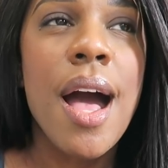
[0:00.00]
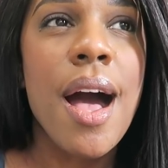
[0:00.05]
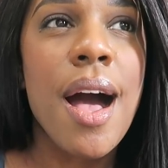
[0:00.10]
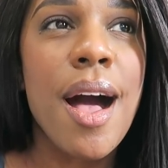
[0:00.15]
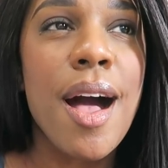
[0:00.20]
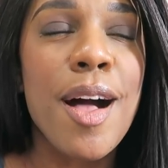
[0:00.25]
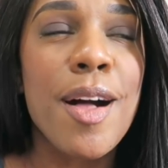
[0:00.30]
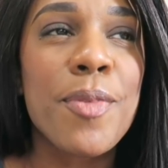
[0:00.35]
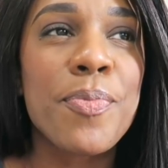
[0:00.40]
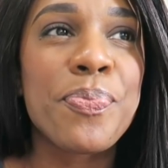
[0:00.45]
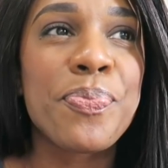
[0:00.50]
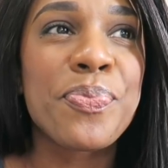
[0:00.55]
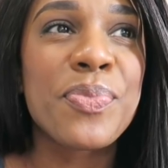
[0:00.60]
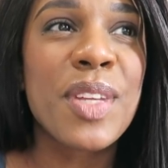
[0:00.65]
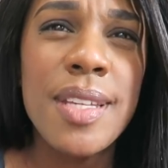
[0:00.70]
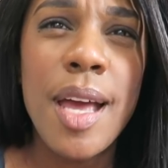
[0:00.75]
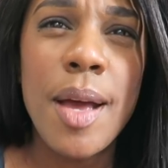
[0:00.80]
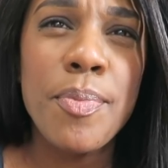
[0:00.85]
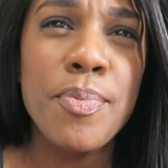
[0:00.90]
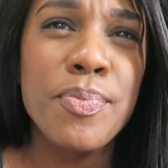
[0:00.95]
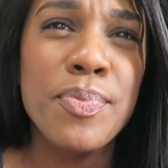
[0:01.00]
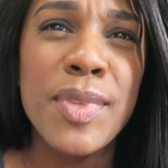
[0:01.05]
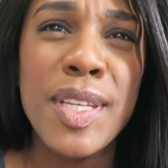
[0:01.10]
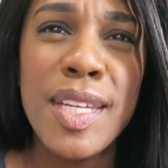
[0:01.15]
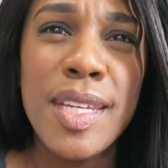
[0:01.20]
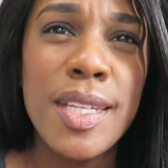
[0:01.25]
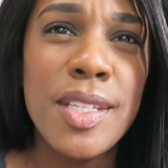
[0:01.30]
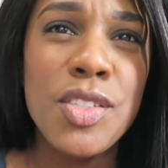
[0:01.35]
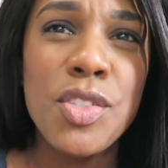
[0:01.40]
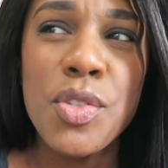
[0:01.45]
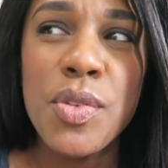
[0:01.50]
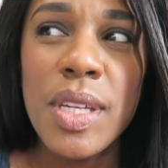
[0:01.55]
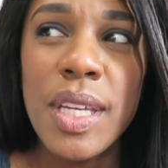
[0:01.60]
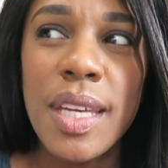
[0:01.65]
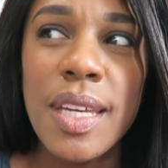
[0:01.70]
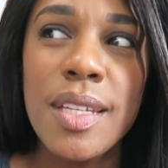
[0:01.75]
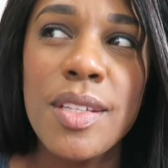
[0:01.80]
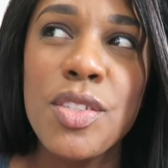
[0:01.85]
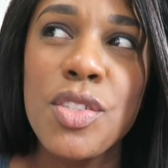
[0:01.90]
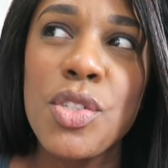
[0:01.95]
Um, I'm
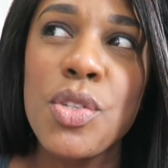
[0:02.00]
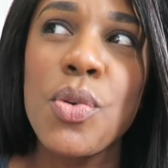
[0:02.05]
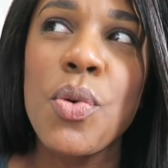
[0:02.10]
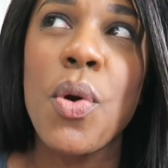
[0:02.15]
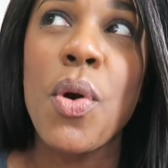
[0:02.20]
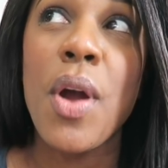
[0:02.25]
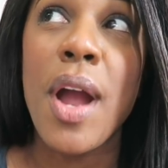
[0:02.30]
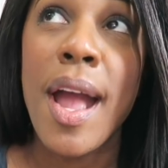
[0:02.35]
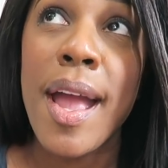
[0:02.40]
entering into or